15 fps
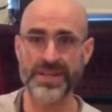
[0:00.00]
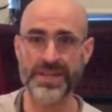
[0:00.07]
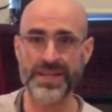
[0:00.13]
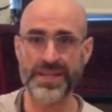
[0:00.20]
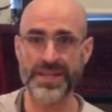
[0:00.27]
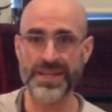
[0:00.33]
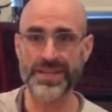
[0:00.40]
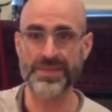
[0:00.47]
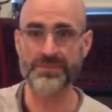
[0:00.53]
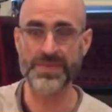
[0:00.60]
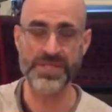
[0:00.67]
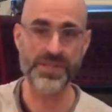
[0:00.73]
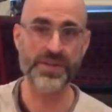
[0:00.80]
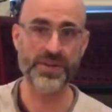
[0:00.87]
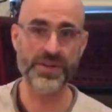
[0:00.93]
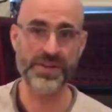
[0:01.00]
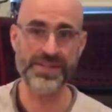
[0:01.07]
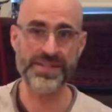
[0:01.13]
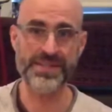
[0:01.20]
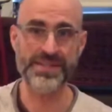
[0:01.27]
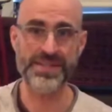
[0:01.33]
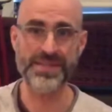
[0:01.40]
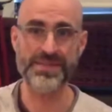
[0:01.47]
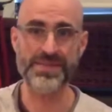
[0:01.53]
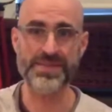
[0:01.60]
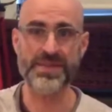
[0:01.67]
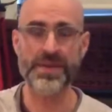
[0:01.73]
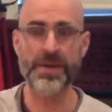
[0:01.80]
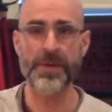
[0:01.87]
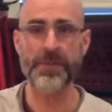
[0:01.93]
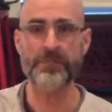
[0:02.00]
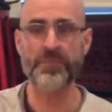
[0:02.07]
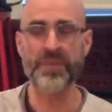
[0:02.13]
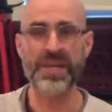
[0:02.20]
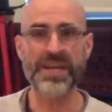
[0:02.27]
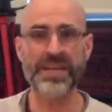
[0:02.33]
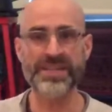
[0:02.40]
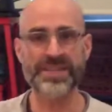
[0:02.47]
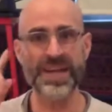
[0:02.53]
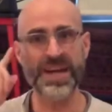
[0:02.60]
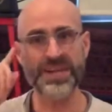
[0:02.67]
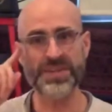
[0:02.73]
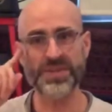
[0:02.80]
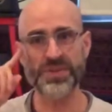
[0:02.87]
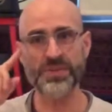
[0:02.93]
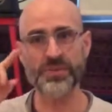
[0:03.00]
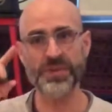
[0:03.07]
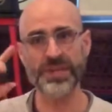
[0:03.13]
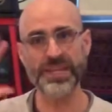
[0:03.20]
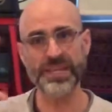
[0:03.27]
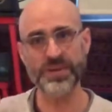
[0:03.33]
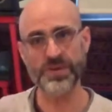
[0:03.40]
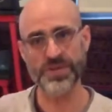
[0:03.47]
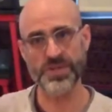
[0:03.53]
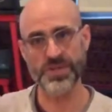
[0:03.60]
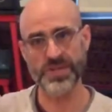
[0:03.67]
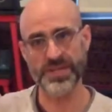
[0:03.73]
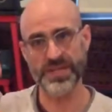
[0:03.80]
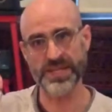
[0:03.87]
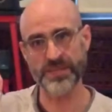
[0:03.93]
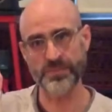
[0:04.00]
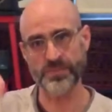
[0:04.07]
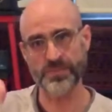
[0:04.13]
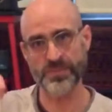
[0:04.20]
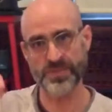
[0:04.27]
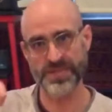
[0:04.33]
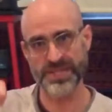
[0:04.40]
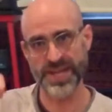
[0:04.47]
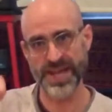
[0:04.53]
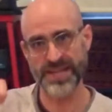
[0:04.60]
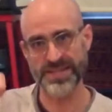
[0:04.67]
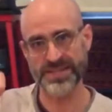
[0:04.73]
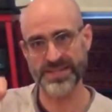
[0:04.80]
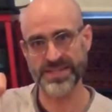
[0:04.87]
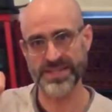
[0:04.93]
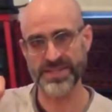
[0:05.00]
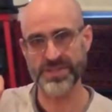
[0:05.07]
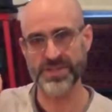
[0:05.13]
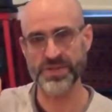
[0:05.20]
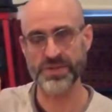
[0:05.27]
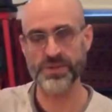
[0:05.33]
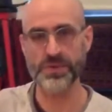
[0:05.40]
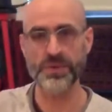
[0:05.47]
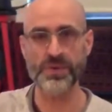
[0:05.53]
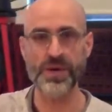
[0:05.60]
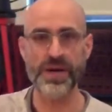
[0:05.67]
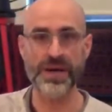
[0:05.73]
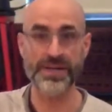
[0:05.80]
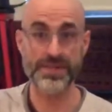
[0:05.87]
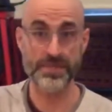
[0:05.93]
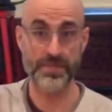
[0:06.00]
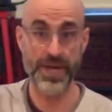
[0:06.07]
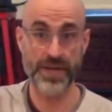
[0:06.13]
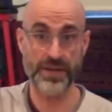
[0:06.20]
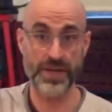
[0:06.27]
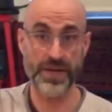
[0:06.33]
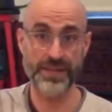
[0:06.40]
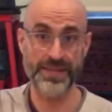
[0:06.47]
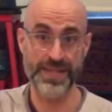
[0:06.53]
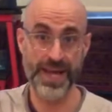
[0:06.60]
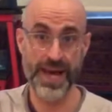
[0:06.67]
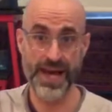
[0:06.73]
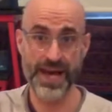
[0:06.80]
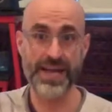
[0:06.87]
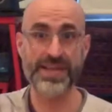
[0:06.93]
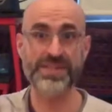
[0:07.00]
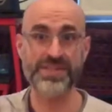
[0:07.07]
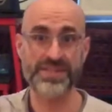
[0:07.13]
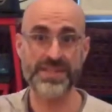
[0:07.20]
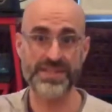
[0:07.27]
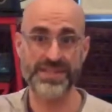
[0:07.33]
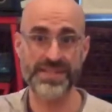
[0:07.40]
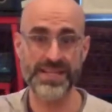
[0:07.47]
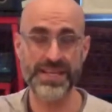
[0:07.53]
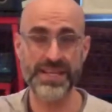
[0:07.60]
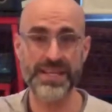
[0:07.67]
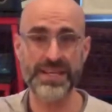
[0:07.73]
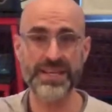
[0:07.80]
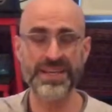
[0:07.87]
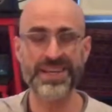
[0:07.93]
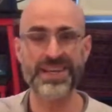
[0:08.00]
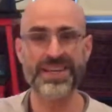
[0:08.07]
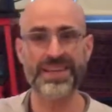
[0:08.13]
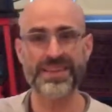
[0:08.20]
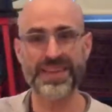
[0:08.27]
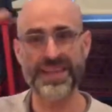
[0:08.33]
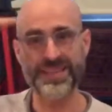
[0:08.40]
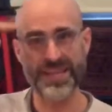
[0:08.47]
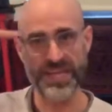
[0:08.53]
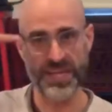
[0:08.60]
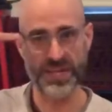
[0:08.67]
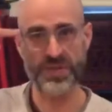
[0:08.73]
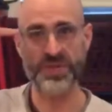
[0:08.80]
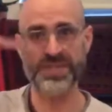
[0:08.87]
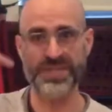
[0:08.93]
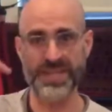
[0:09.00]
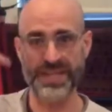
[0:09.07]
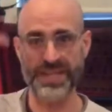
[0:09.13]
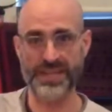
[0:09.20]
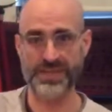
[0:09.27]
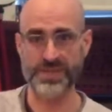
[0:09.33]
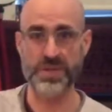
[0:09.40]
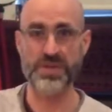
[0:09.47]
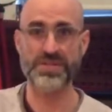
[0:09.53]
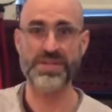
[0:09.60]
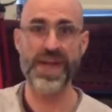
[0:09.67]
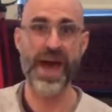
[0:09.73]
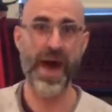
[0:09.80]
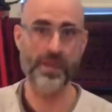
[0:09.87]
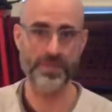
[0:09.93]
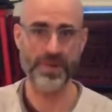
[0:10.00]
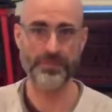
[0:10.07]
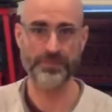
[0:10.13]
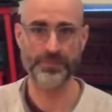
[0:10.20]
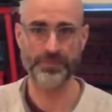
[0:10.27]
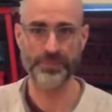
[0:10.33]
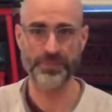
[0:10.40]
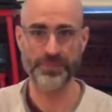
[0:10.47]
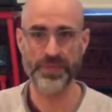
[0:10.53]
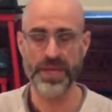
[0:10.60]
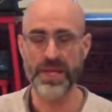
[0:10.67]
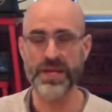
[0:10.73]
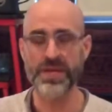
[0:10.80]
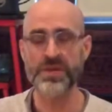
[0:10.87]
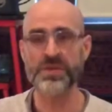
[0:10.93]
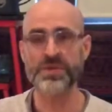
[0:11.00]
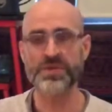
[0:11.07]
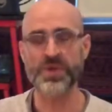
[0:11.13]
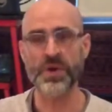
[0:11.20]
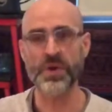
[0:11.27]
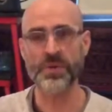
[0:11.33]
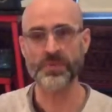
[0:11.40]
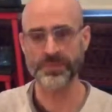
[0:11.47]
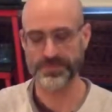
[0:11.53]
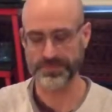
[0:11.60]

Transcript: in material existence and it's not until you relinquish the tendency to uh, depend on the eyes to see that the inner seeing starts to happen so